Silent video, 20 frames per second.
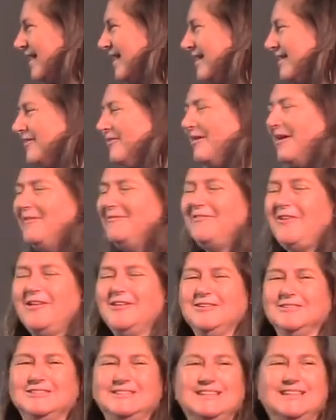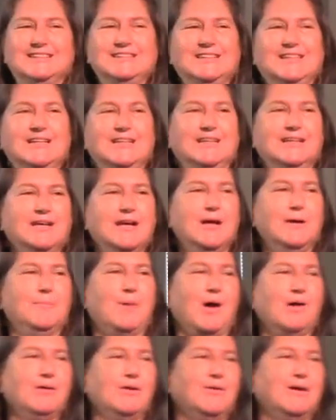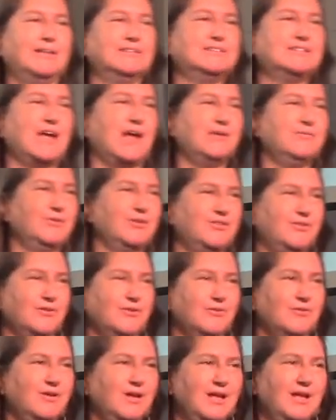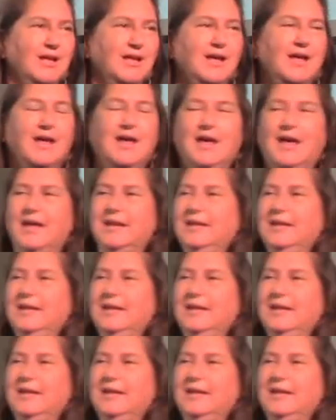And the grandfather says, Let, come, I'll go outside with you. And